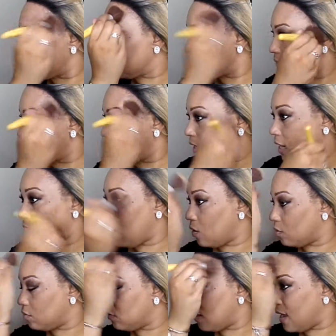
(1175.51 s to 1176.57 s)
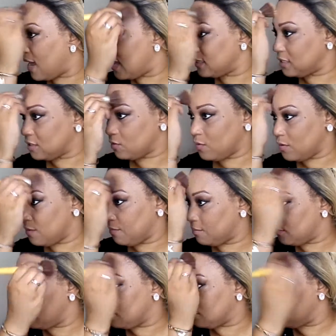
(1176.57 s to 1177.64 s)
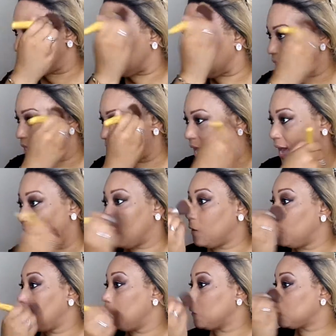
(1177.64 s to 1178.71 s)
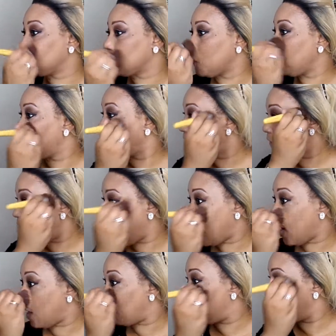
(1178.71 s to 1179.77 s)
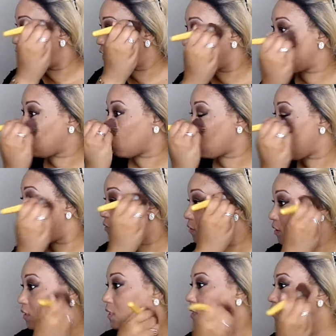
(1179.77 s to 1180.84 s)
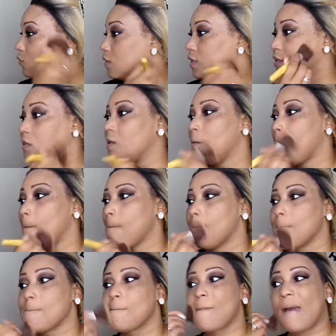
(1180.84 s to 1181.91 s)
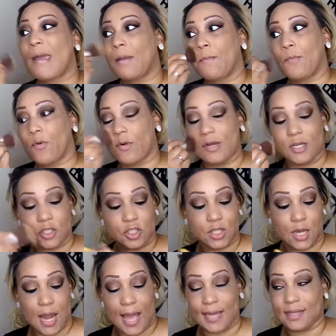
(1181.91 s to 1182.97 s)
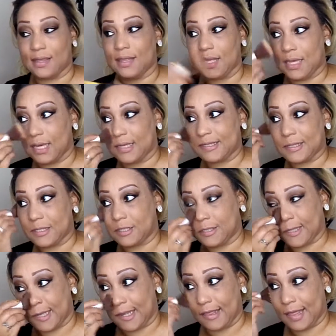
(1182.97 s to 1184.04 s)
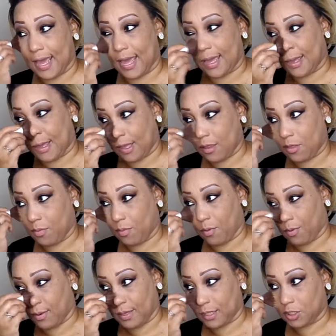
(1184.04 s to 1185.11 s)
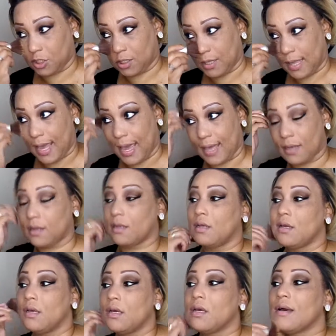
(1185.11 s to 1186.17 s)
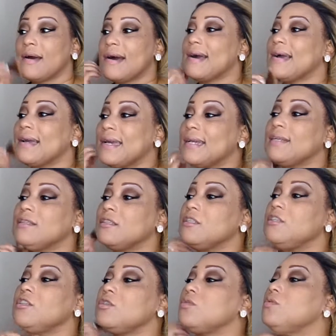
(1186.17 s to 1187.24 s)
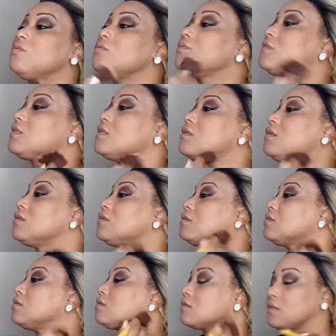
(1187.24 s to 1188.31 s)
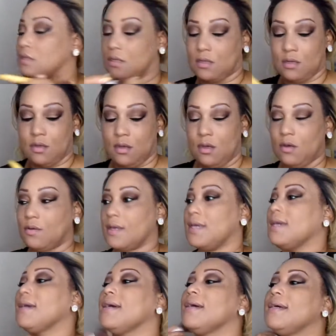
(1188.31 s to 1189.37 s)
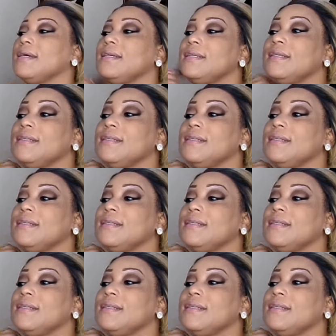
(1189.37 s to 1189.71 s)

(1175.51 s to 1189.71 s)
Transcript: I just want to see how it looks if I went across it with a brush like this instead of that other brush that I had used. Okay.